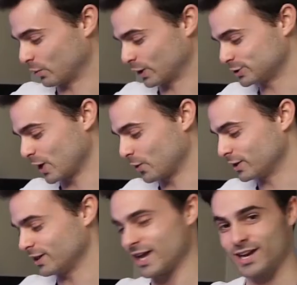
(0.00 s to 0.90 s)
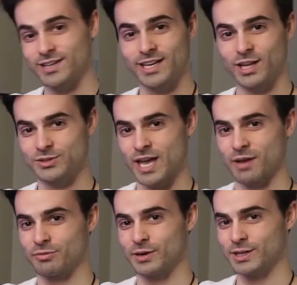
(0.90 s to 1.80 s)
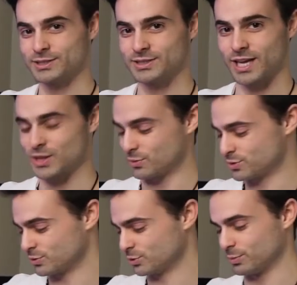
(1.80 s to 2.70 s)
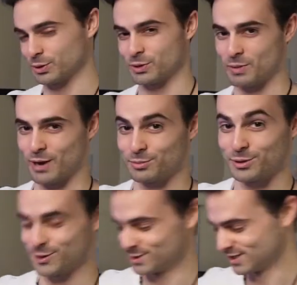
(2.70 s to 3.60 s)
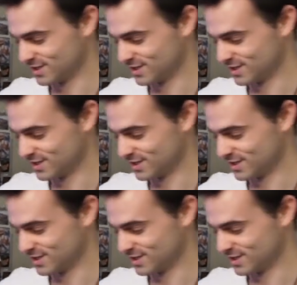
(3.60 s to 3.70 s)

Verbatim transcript: We're gonna start with Alaia, the yellow tank first, and then we'll do Rupert the powder blue.